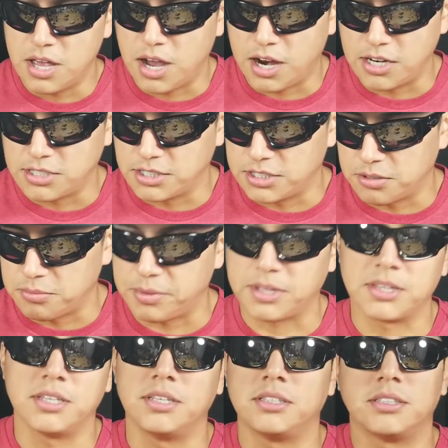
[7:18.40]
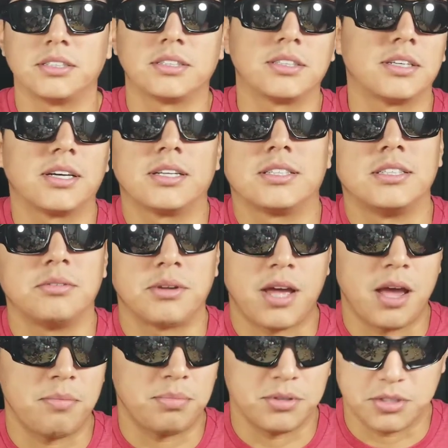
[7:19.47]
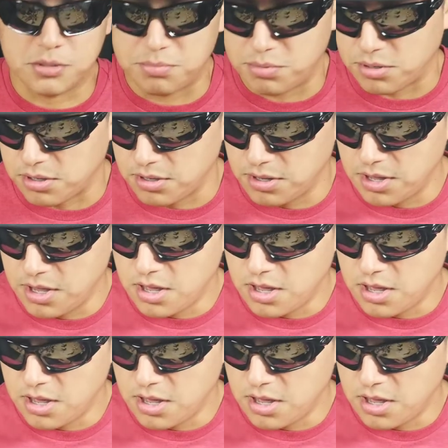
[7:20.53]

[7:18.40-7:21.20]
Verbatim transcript: usually don't make these just to kind of see what happens, but.